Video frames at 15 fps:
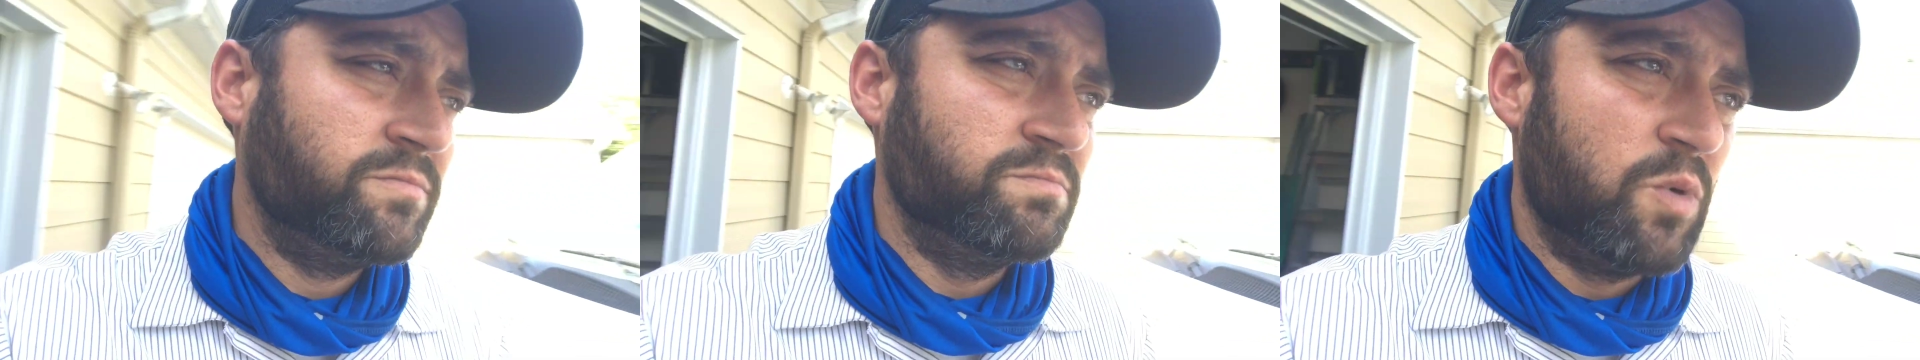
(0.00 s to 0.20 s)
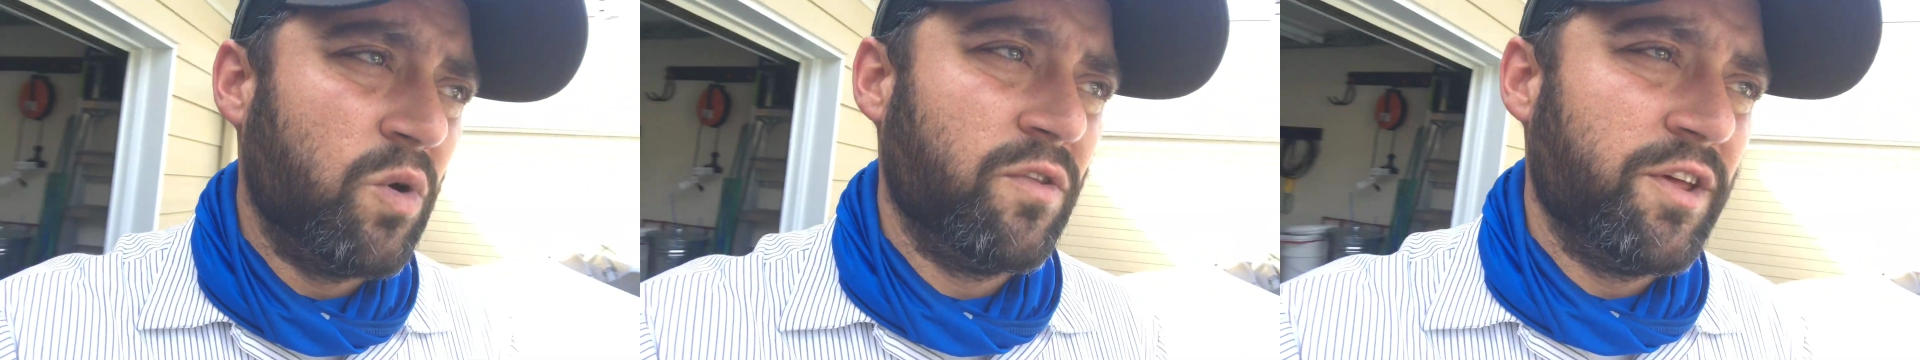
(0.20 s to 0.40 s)

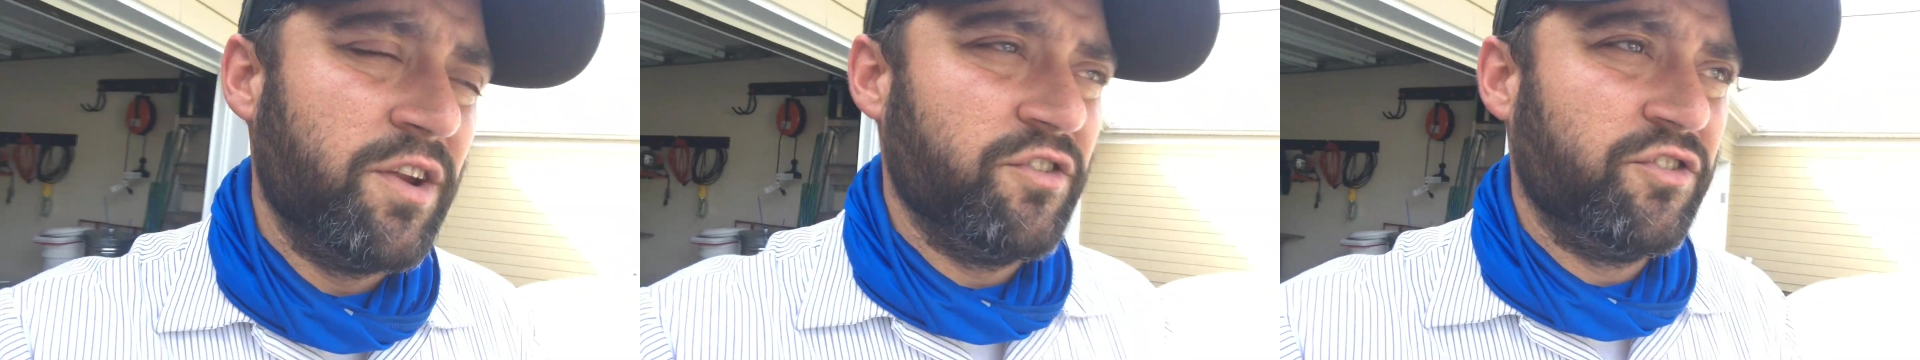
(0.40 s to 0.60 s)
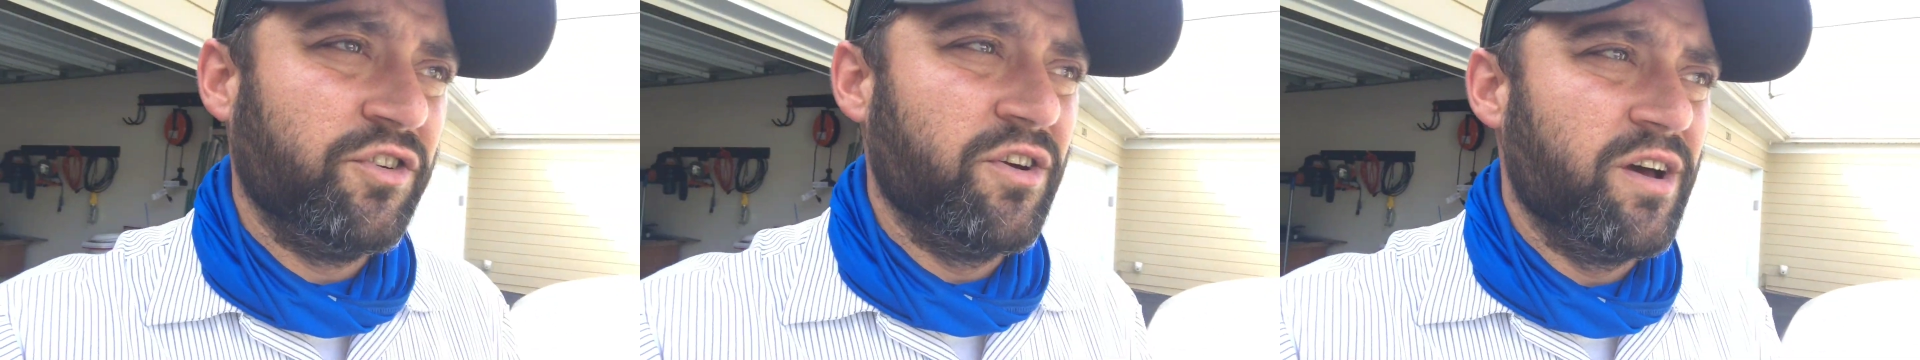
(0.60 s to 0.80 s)
more than
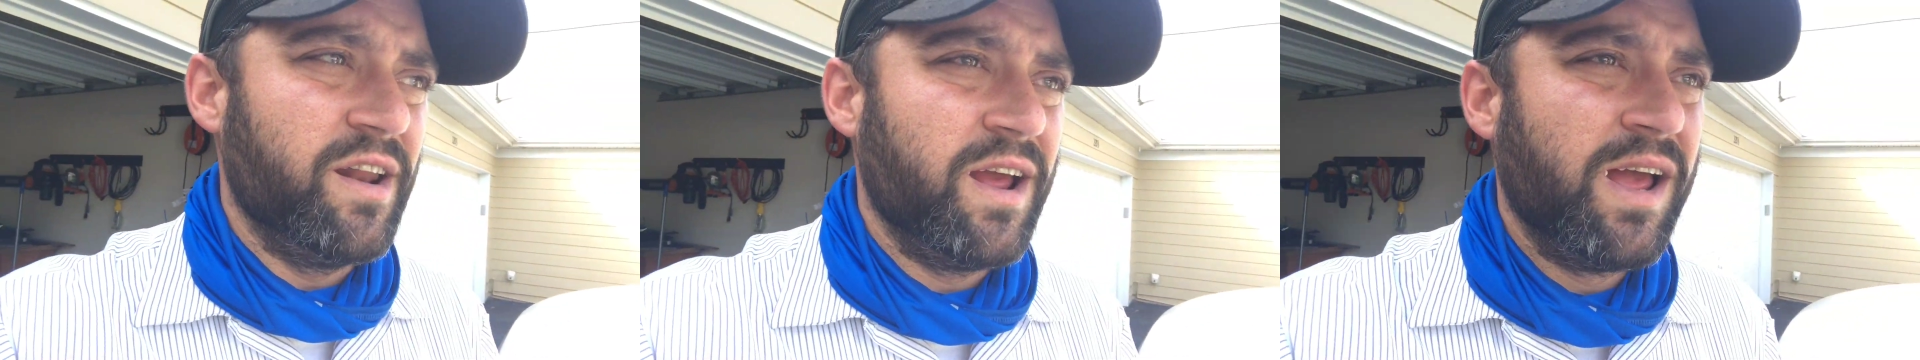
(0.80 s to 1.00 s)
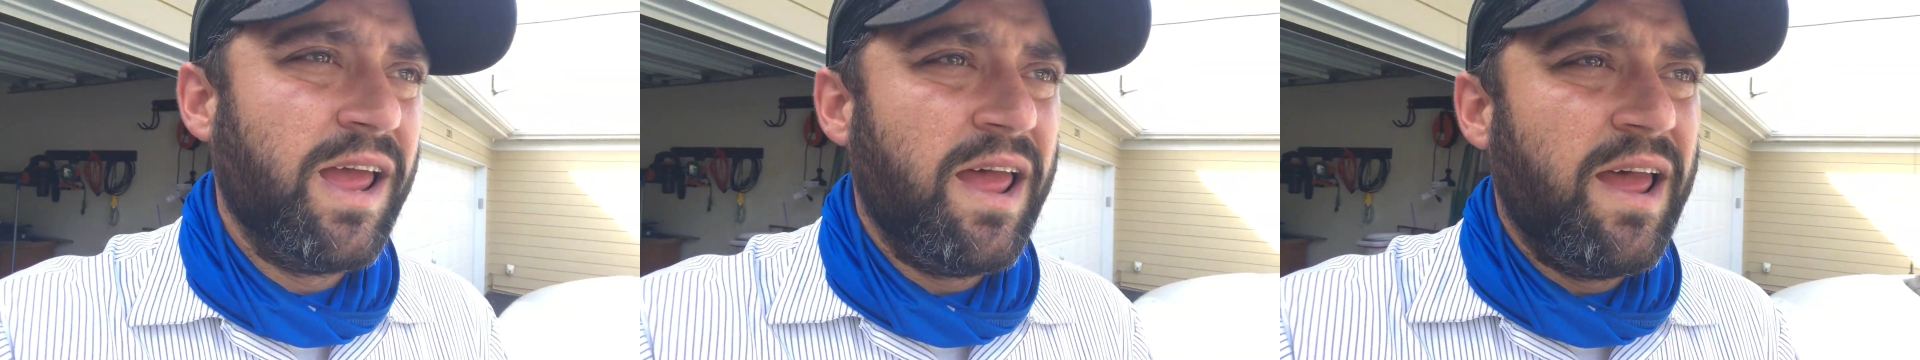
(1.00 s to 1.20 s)
it
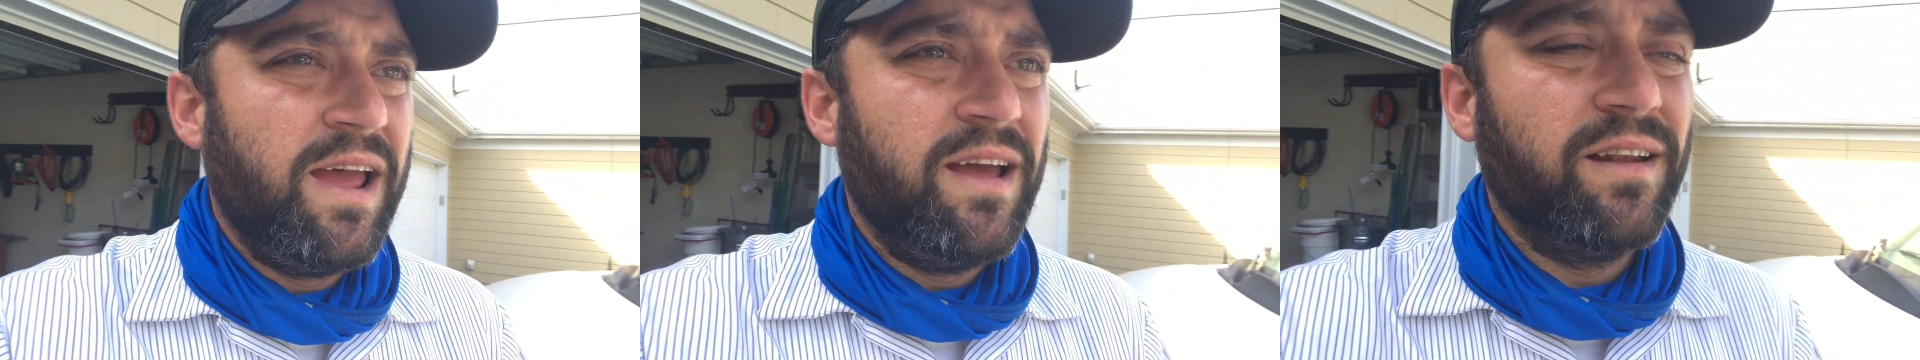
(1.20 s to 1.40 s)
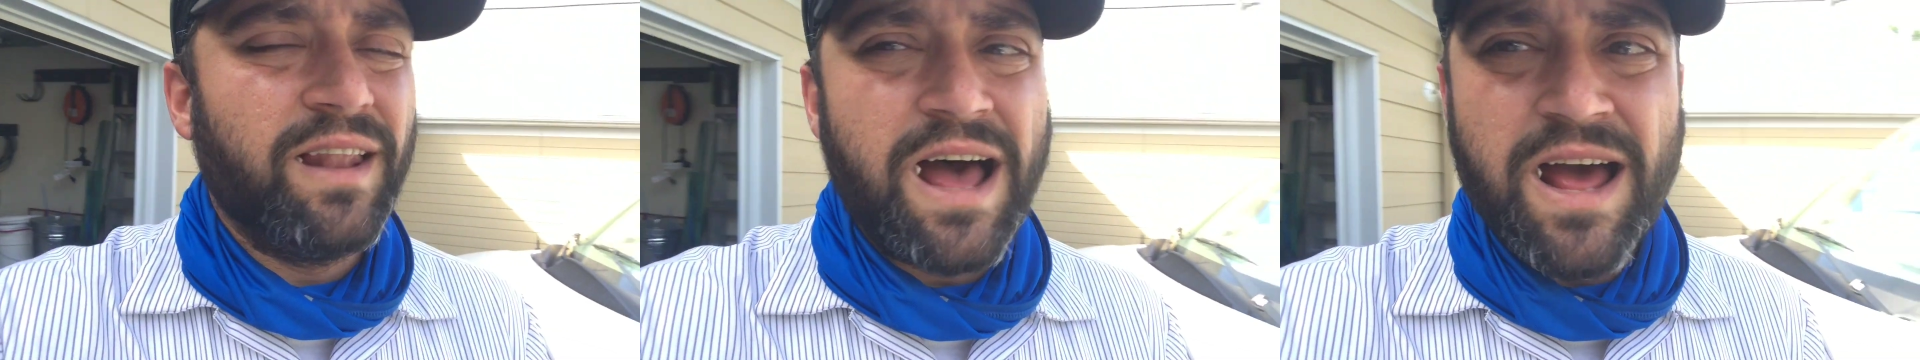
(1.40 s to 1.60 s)
should,
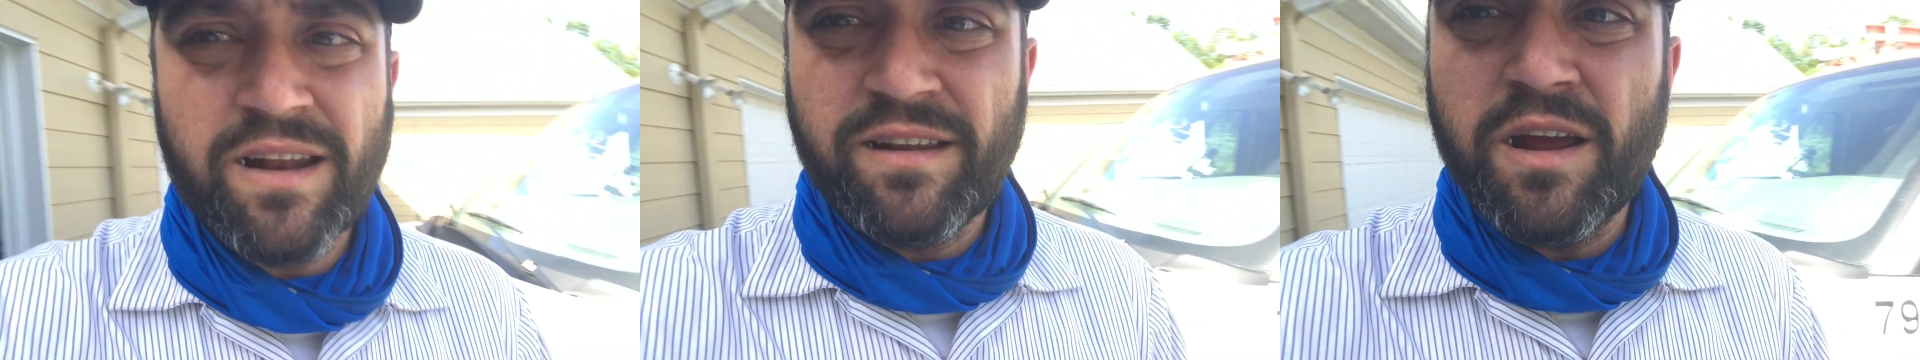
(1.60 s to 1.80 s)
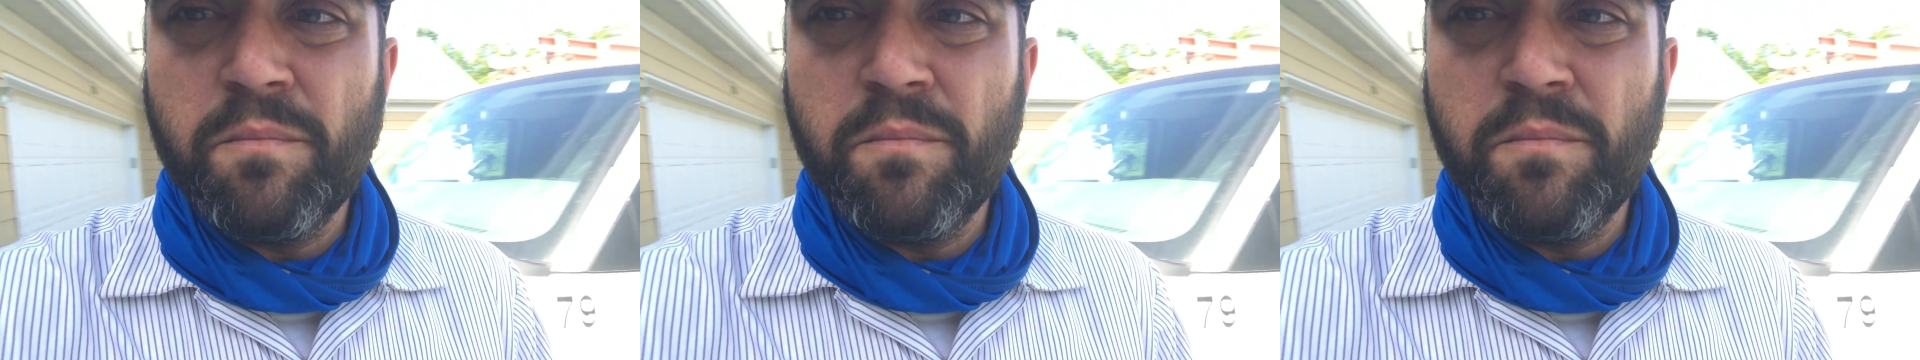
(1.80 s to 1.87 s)
line